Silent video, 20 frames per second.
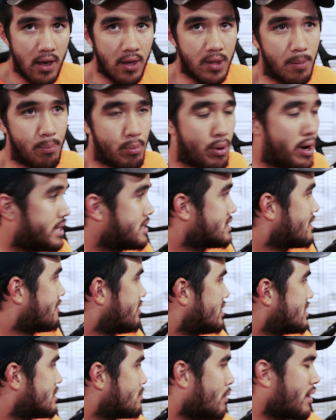The price of
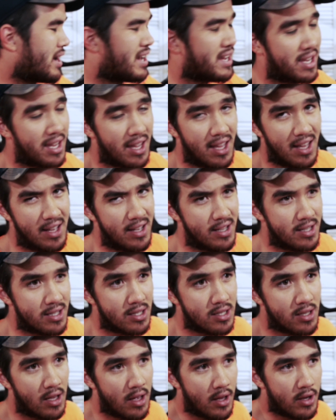this bike
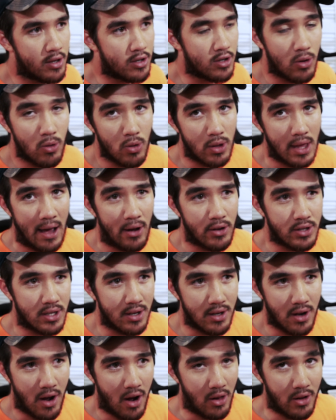is
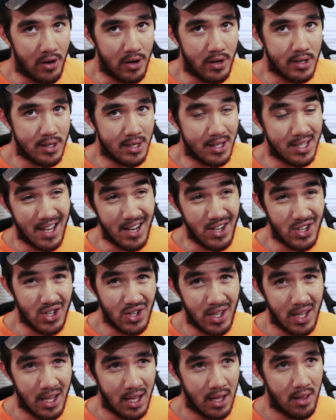$2,000
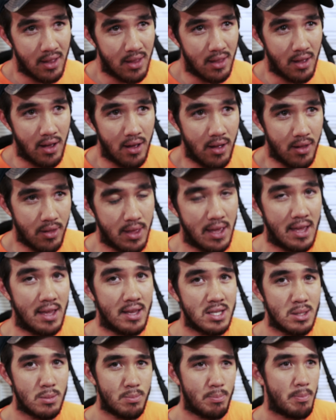essentially.
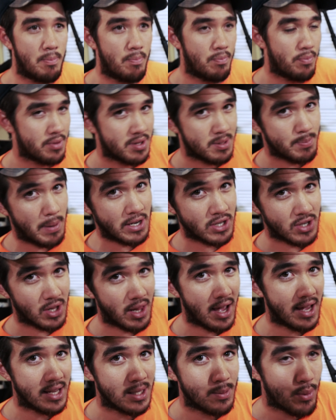They
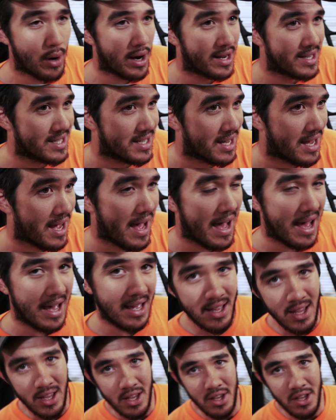Specialized priced it at